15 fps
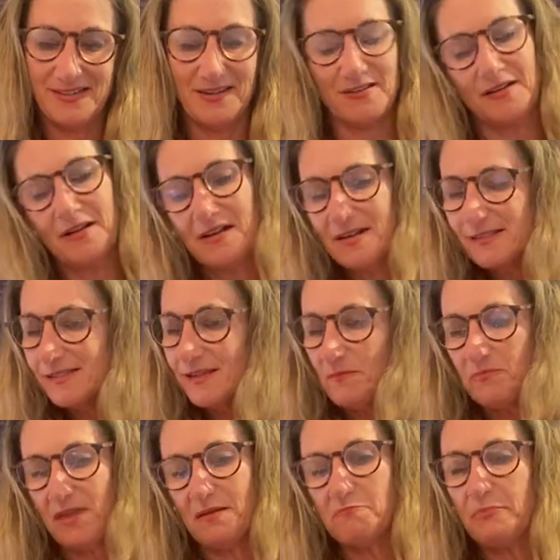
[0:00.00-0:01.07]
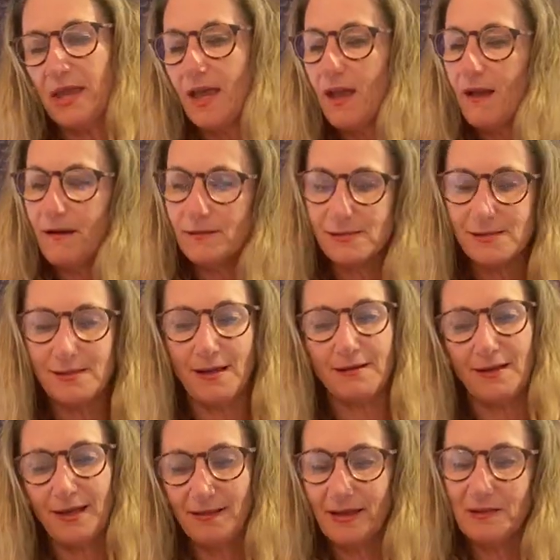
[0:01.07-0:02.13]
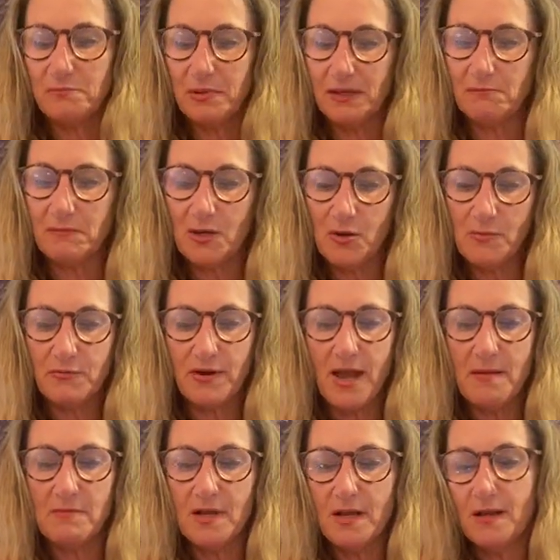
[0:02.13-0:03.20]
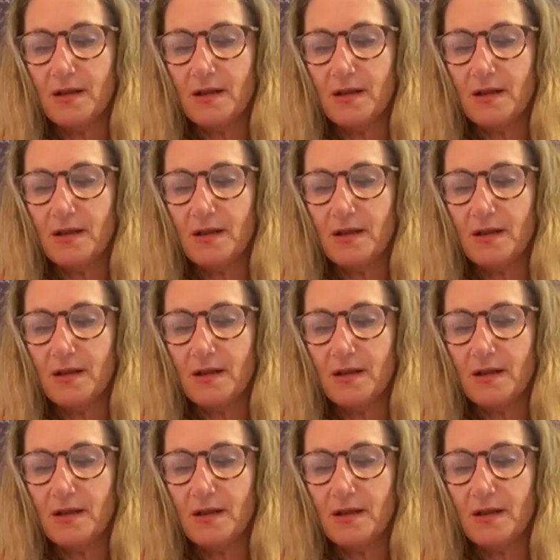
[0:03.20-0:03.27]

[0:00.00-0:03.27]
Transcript: or something big on Sunday, like big meal prep.